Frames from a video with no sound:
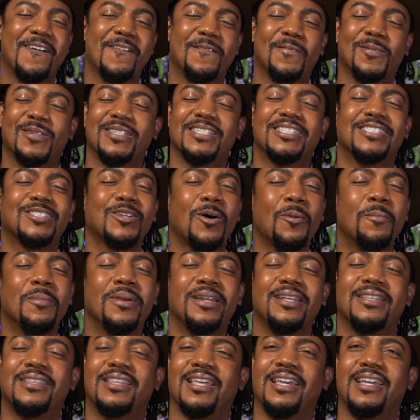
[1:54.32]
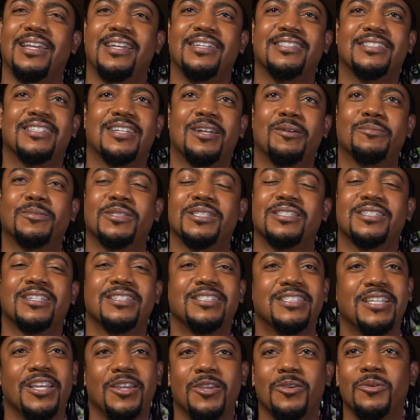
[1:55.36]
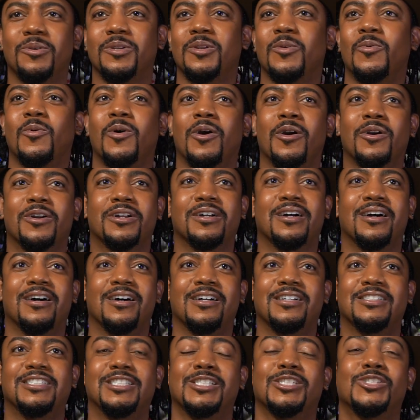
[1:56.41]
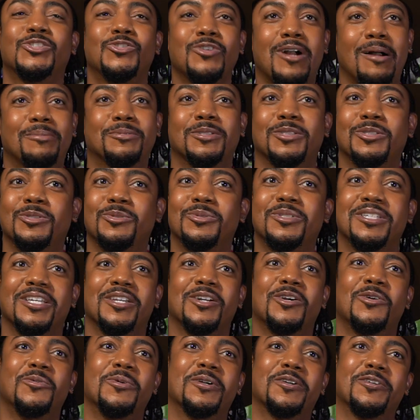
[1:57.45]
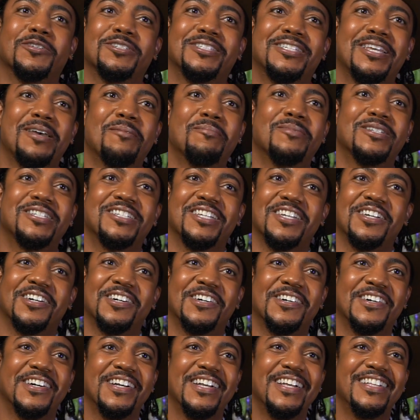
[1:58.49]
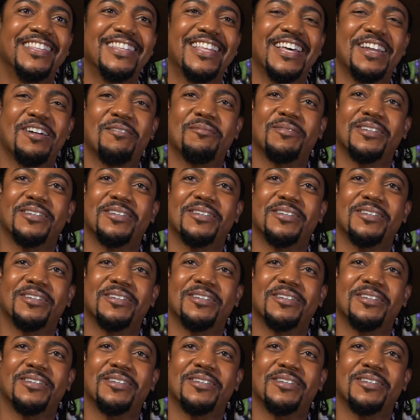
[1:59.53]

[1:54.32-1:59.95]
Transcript: Just so many things, and I'm just continuing to work. Just dropped a new single with Chrisette Michelle that I'm